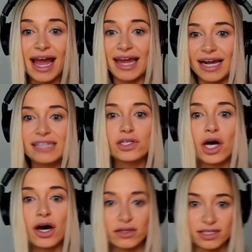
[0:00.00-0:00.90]
And I'd
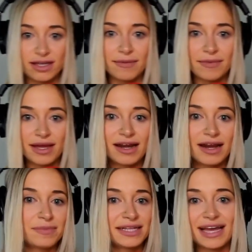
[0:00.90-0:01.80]
talk to them and
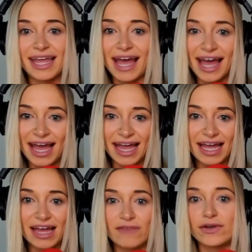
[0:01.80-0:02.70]
I'd be like, hey,
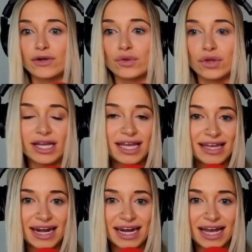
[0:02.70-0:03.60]
if you're looking
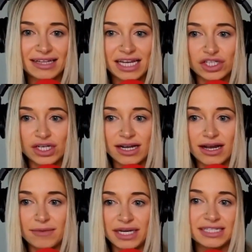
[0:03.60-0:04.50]
at getting allocation in
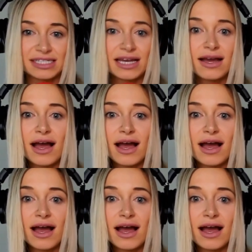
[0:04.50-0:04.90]
companies,